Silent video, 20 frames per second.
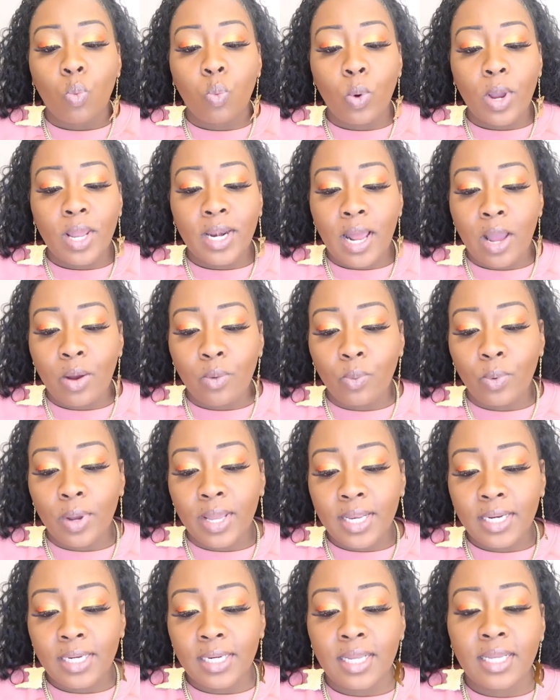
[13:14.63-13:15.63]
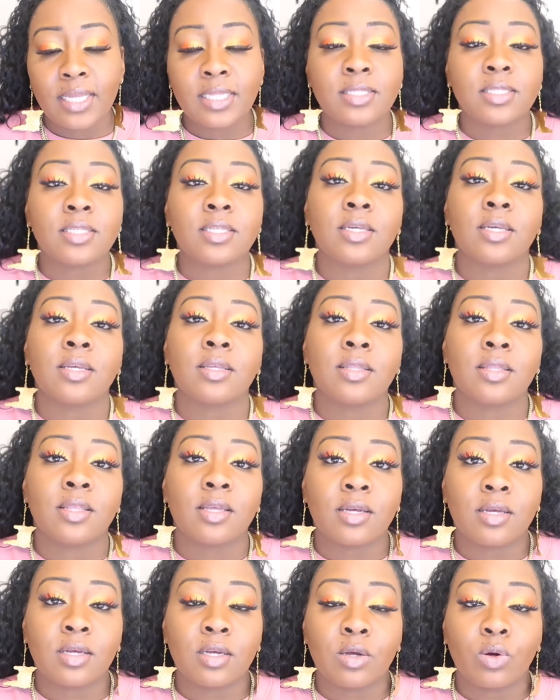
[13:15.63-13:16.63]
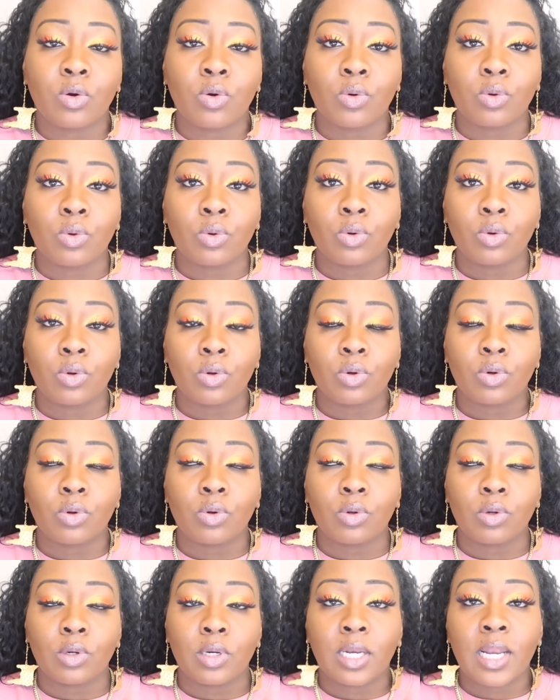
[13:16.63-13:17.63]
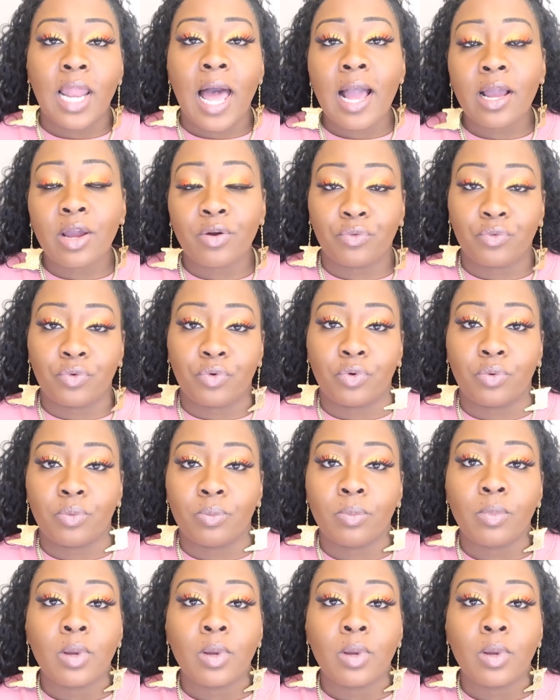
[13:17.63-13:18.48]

When I went into the locker room,